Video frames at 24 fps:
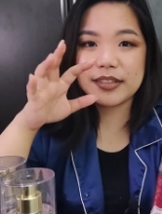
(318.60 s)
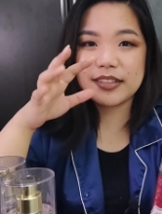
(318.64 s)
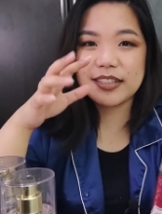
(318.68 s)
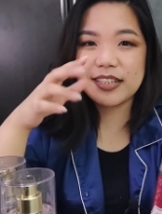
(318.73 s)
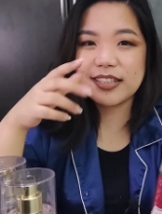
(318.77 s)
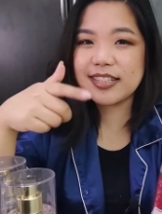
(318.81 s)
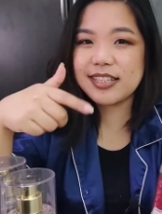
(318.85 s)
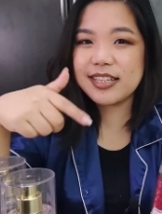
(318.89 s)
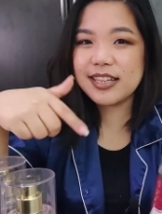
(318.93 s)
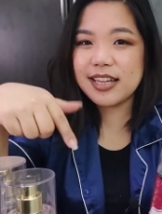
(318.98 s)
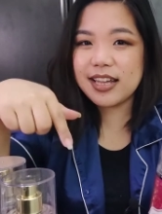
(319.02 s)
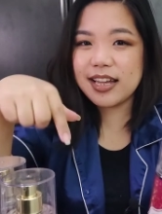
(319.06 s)

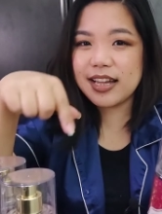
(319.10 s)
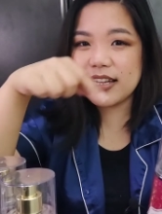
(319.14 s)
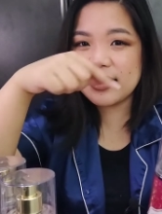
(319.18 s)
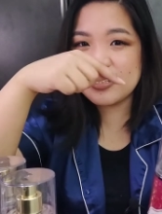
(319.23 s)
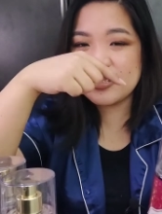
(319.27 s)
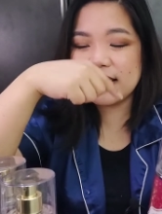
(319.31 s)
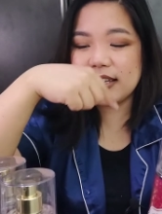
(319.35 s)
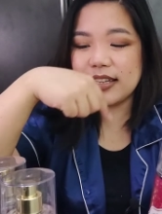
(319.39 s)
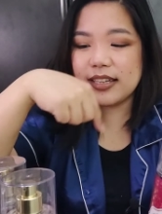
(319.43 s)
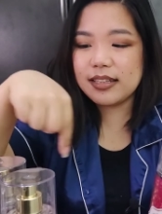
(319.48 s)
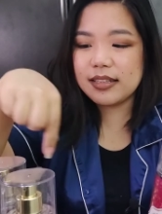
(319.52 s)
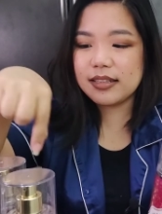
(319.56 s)
Nasira
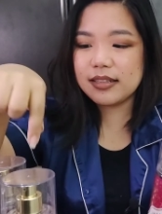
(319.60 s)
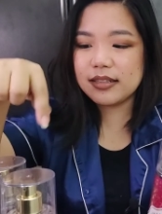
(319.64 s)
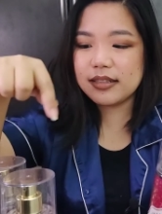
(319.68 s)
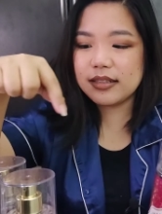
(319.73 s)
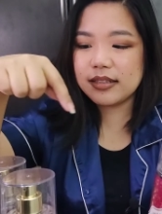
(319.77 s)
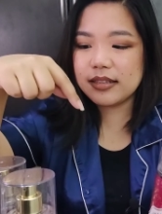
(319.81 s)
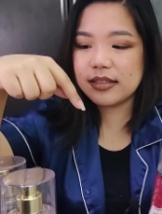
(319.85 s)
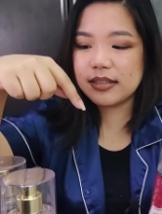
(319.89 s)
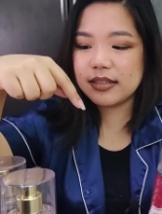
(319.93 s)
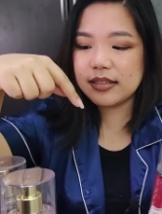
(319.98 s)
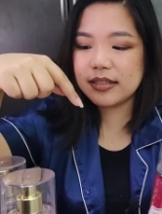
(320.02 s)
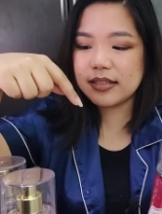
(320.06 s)
kasi
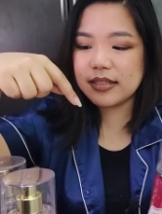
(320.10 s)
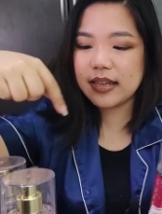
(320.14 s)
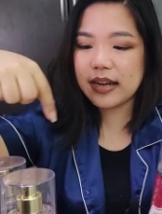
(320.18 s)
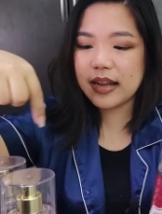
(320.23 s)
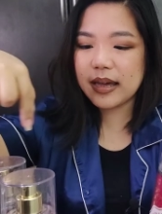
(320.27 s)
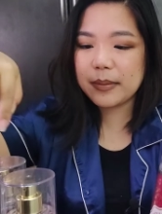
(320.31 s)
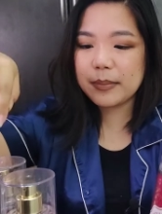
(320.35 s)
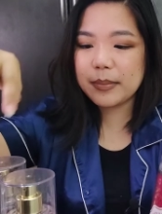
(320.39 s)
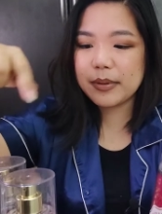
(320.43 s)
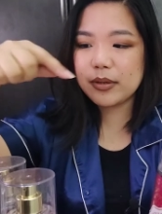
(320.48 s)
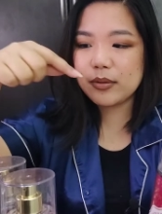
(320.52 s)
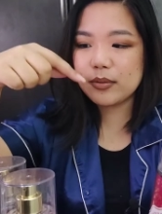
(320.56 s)

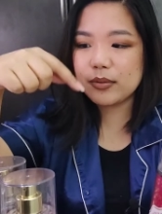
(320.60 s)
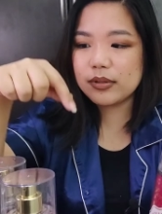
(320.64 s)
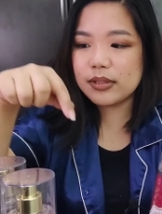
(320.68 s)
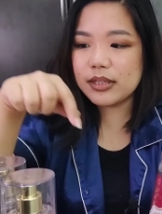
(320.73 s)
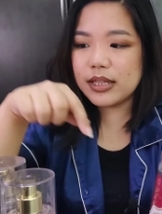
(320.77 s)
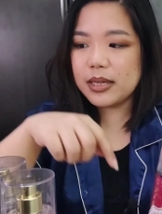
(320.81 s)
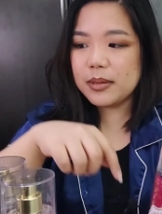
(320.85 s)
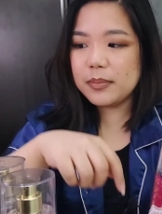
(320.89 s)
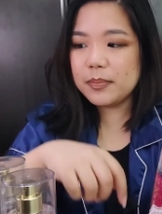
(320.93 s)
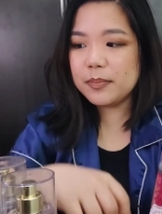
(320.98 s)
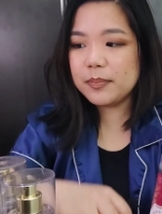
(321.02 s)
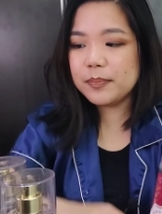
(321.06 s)
sinama yung
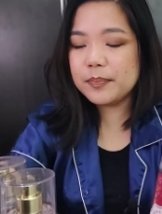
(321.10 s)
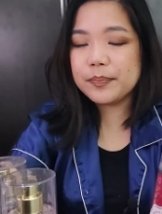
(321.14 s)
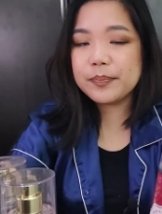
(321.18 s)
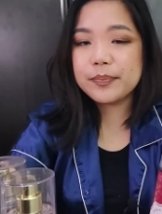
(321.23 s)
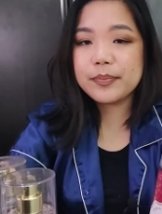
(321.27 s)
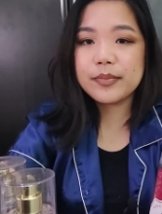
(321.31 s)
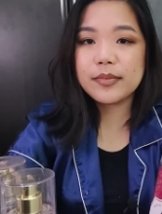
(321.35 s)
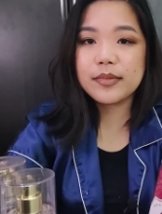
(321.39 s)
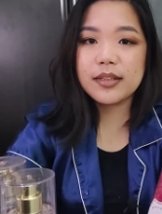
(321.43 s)
tape.